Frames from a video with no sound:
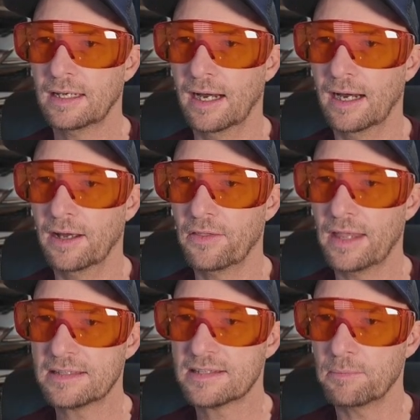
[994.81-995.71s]

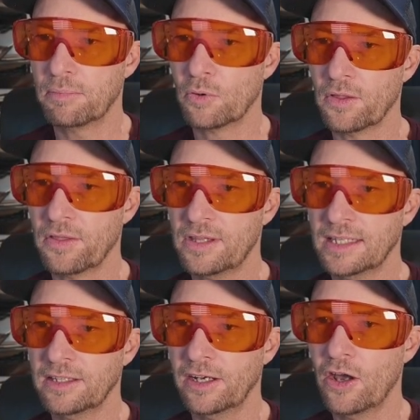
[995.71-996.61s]
That's an important
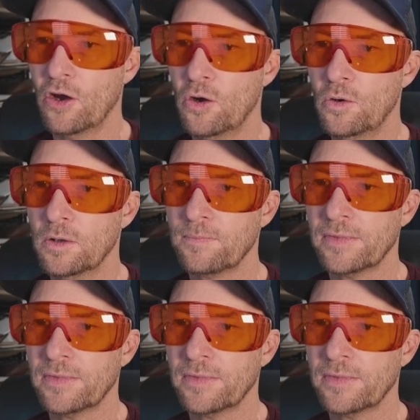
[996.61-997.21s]
thing to know.